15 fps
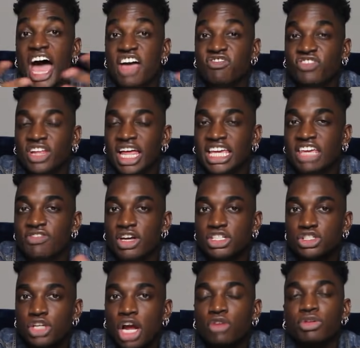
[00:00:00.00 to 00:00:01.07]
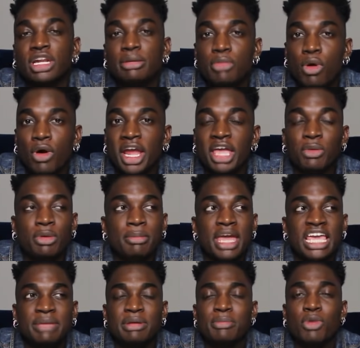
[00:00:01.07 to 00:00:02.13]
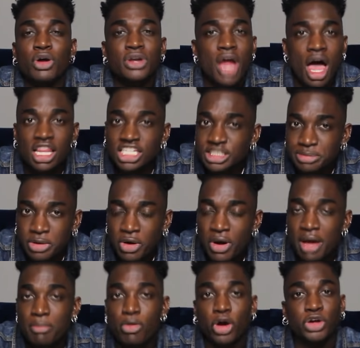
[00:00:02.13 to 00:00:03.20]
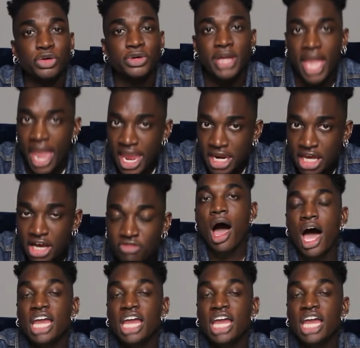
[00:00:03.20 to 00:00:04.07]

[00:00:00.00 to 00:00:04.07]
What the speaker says: I feel like if I start reading more, it will make me more knowledgeable and more creative.